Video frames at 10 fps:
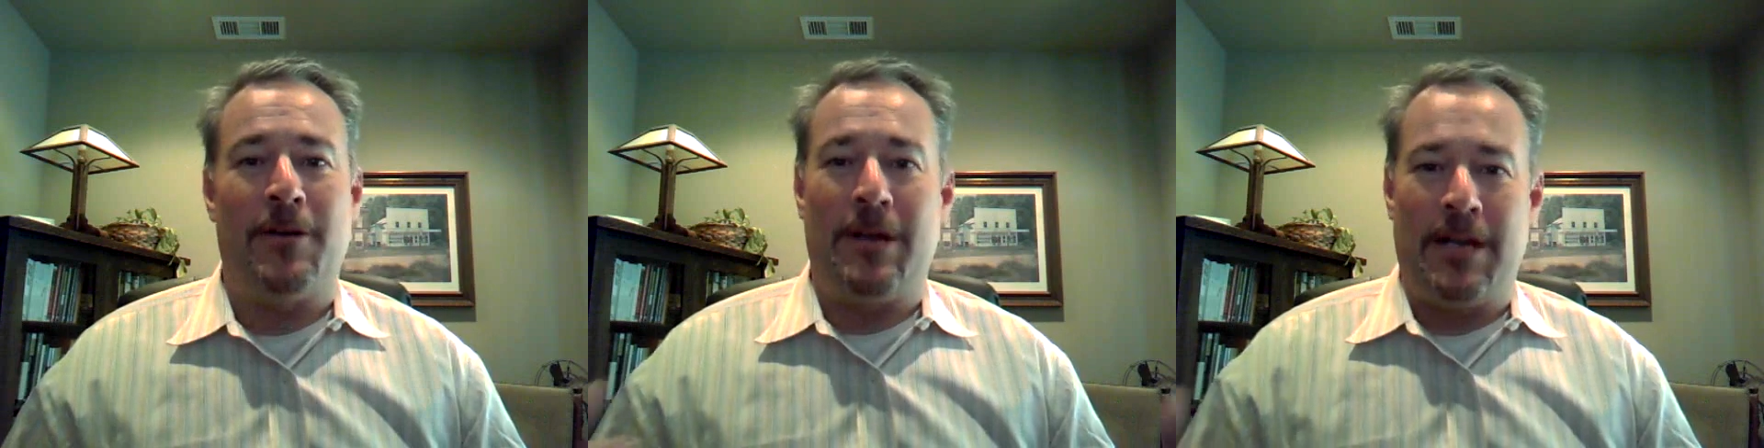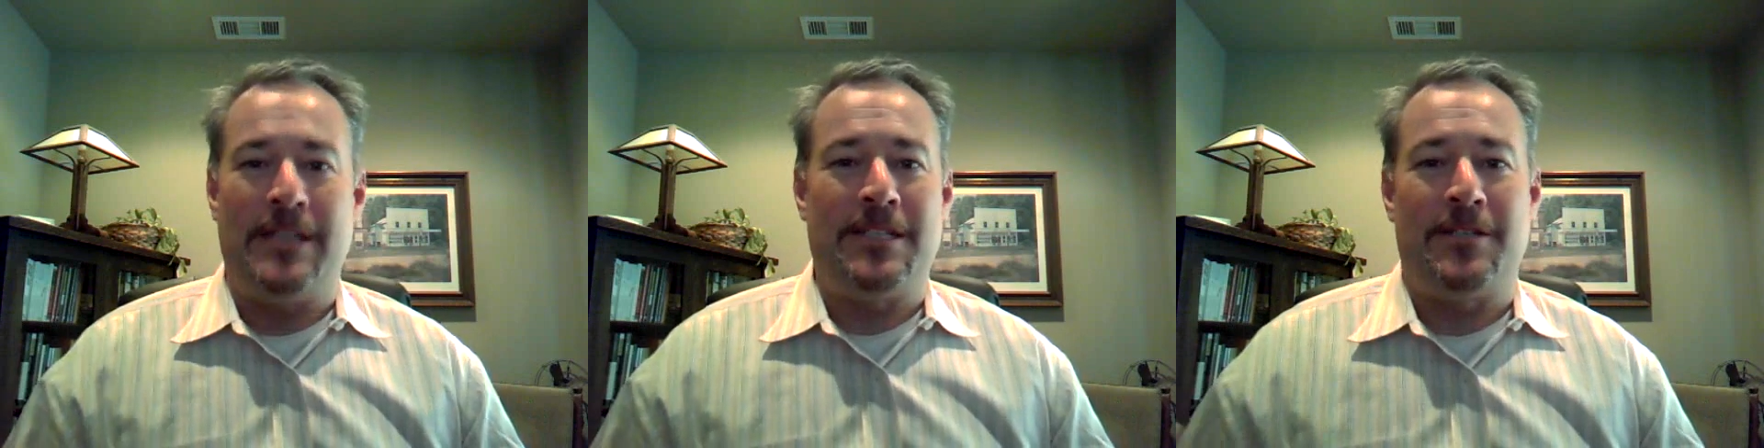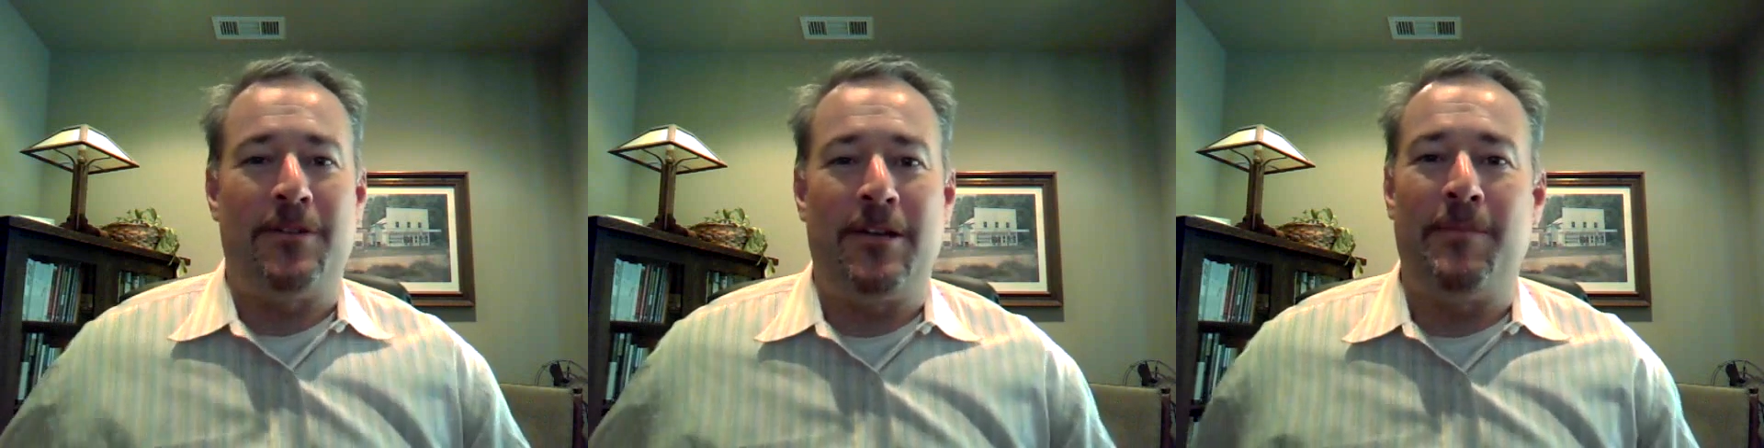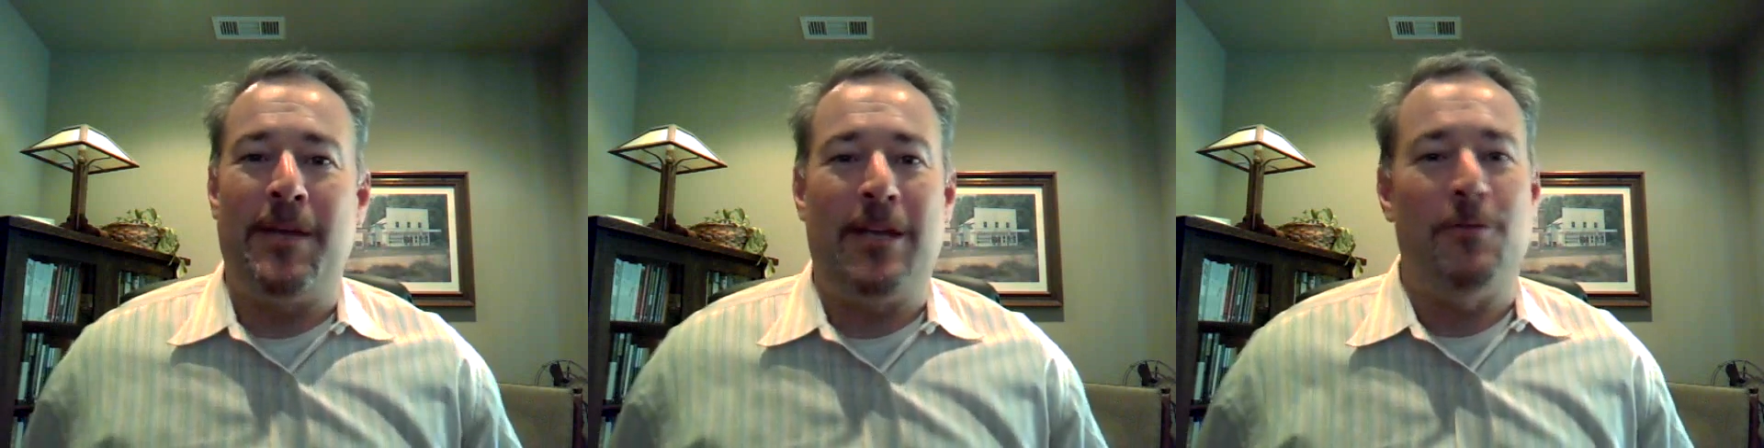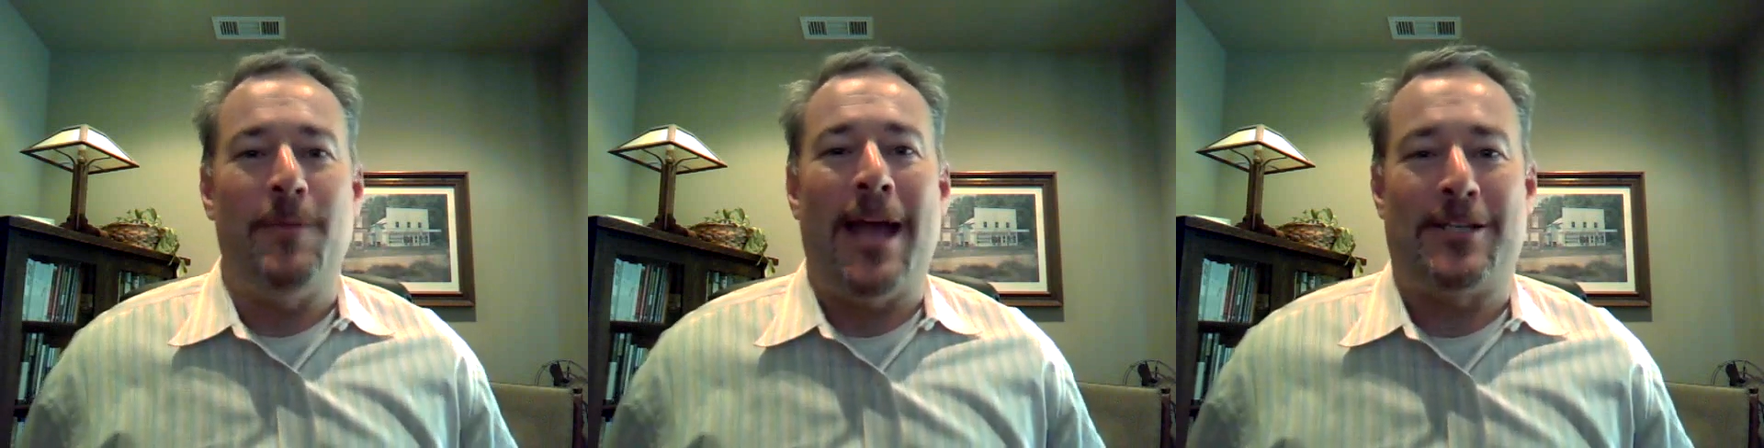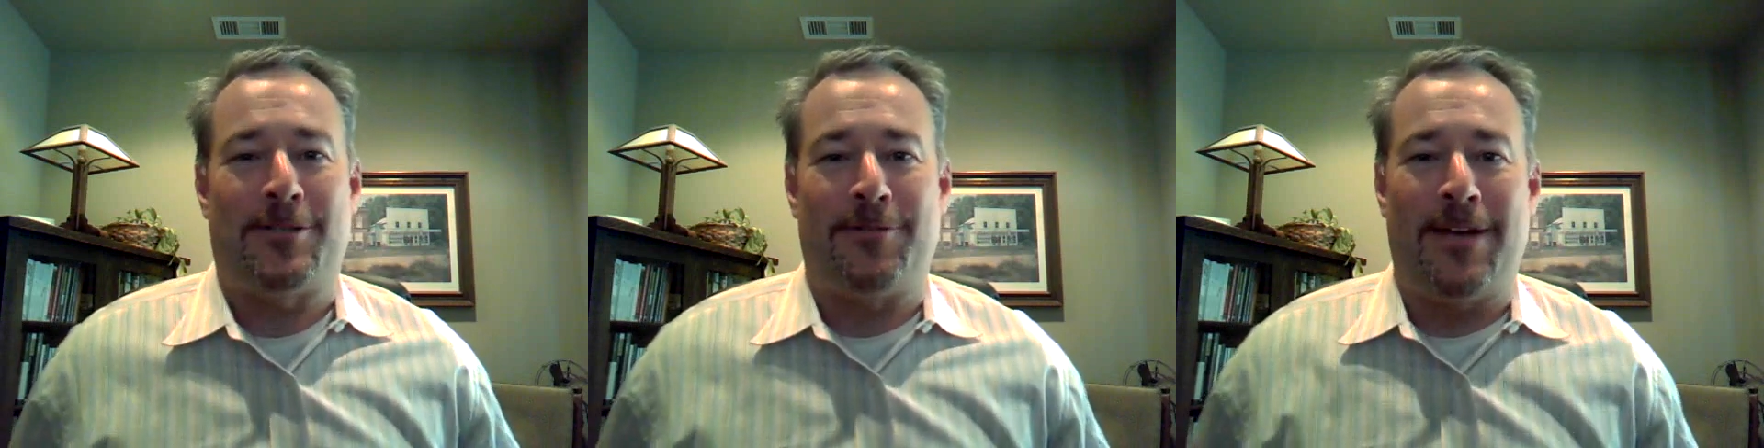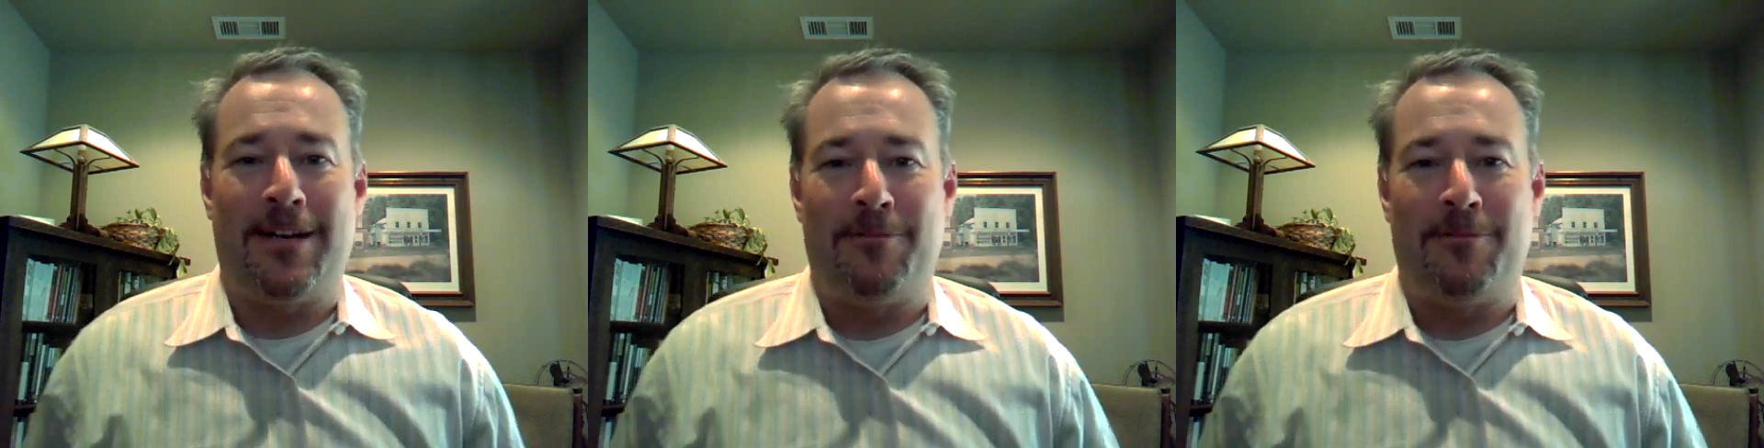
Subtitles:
It is certainly going to make you a master at it.